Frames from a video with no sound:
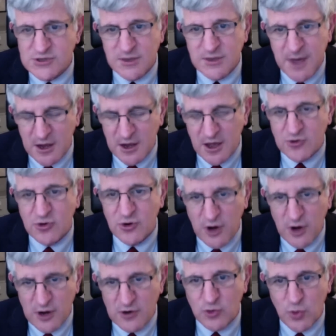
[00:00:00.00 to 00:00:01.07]
about 100 or
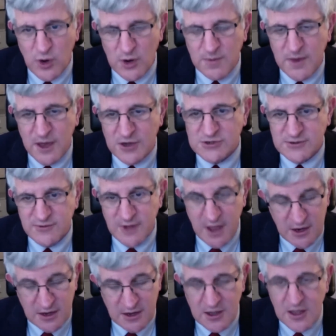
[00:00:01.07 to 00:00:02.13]
120 pages of
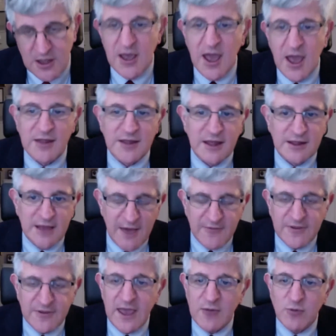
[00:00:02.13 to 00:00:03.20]
data, and then the
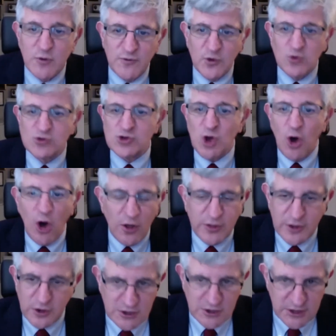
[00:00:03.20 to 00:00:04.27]
FDA reviews all
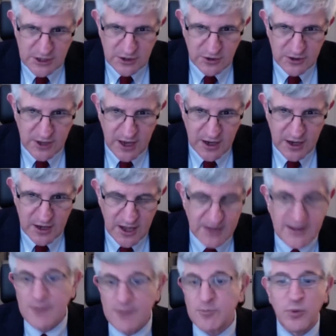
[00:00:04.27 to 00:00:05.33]
their clinical data
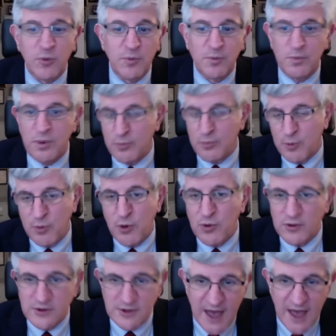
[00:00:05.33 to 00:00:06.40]
and then
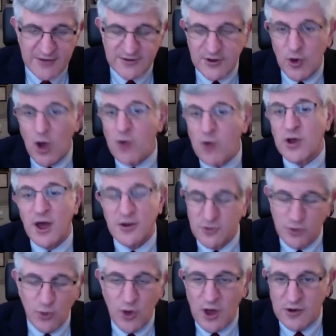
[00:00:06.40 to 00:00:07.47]
has their own
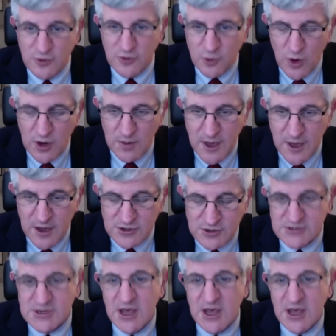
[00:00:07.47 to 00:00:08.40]
100 to 120 pages.